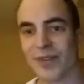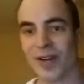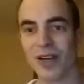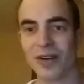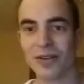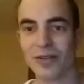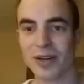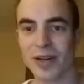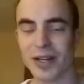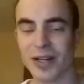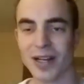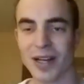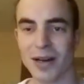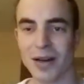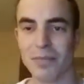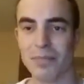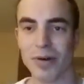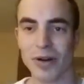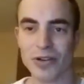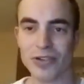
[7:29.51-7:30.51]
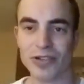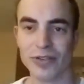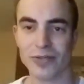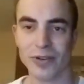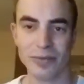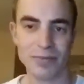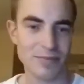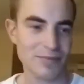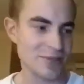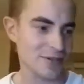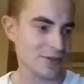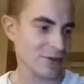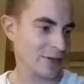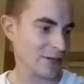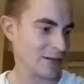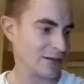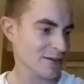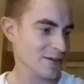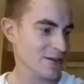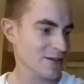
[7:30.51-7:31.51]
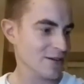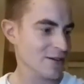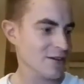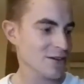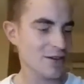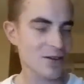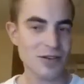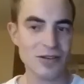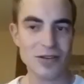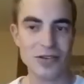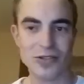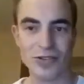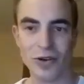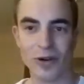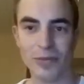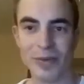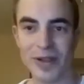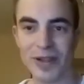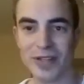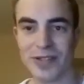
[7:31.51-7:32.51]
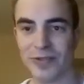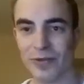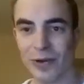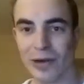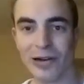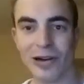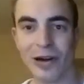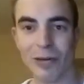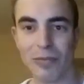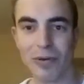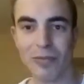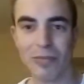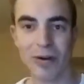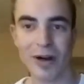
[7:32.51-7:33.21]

Nick had a bunch of them, so he sold me this for a couple